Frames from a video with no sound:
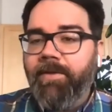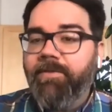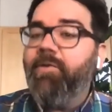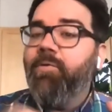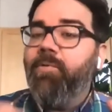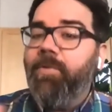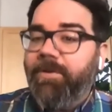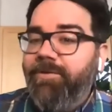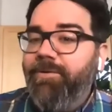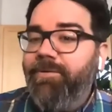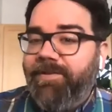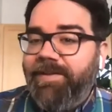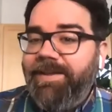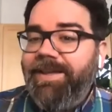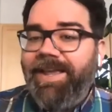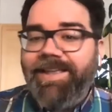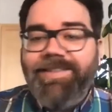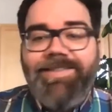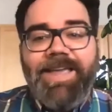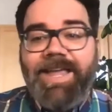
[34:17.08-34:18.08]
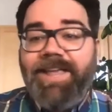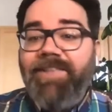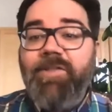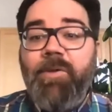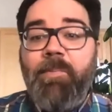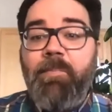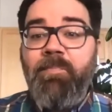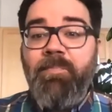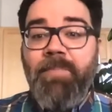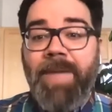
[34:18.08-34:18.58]
so you see
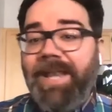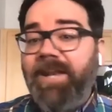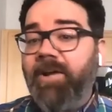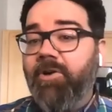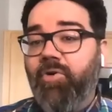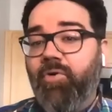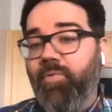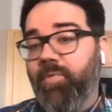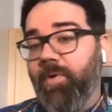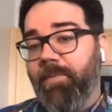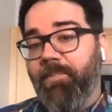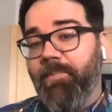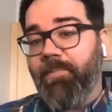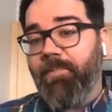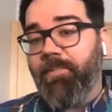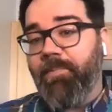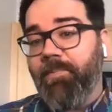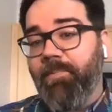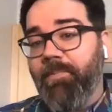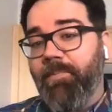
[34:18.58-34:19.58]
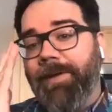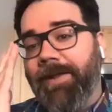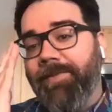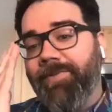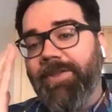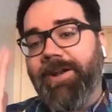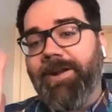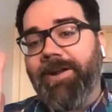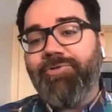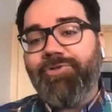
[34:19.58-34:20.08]
in the medical report, right,
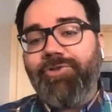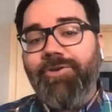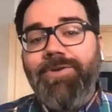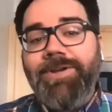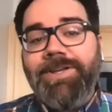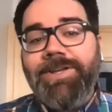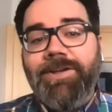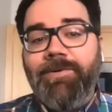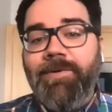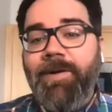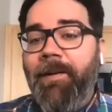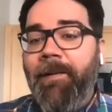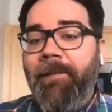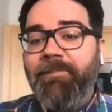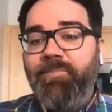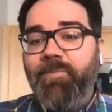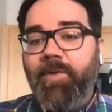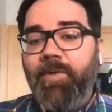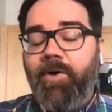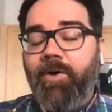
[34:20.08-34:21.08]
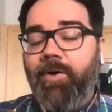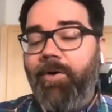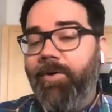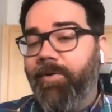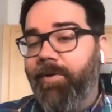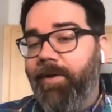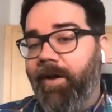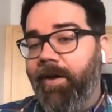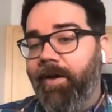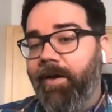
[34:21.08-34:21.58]
that I'm showing you,
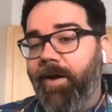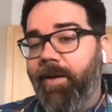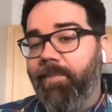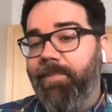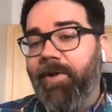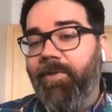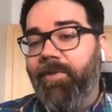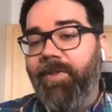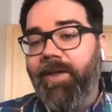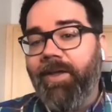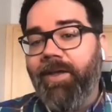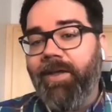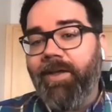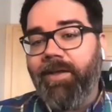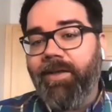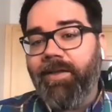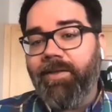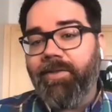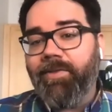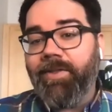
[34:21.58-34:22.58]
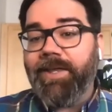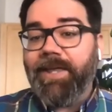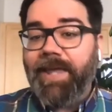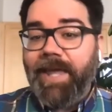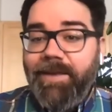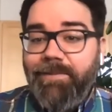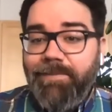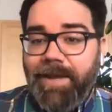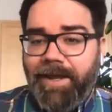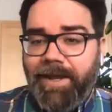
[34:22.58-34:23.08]
or about the
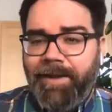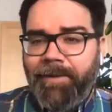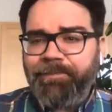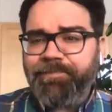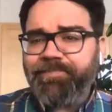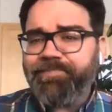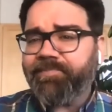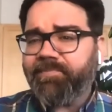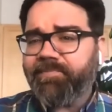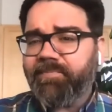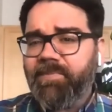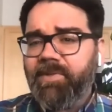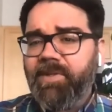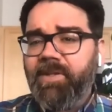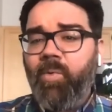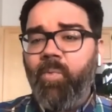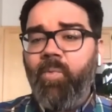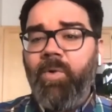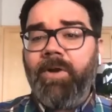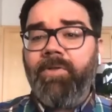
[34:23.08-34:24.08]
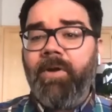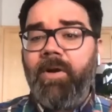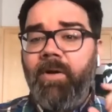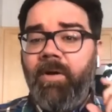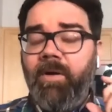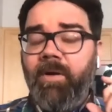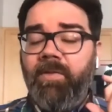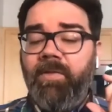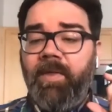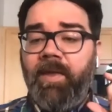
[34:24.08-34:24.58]
gay man, where
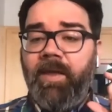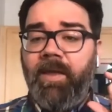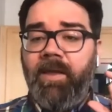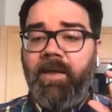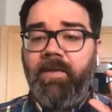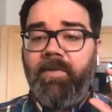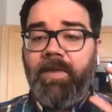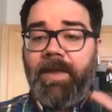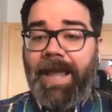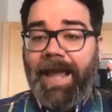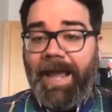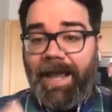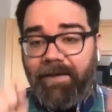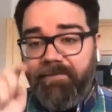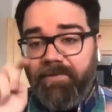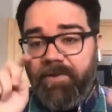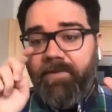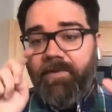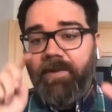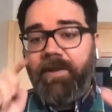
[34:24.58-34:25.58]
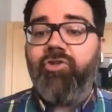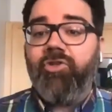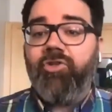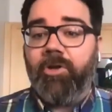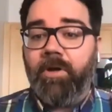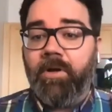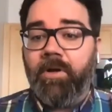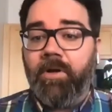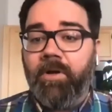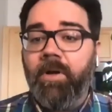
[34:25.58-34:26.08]
they have this
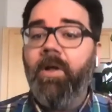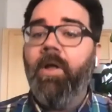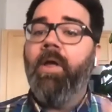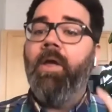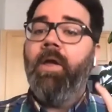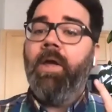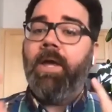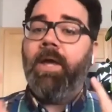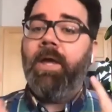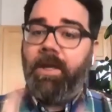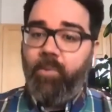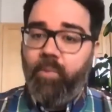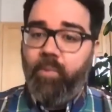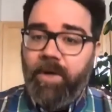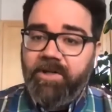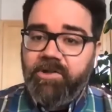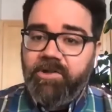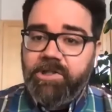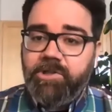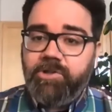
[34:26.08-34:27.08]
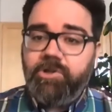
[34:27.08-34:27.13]
information. He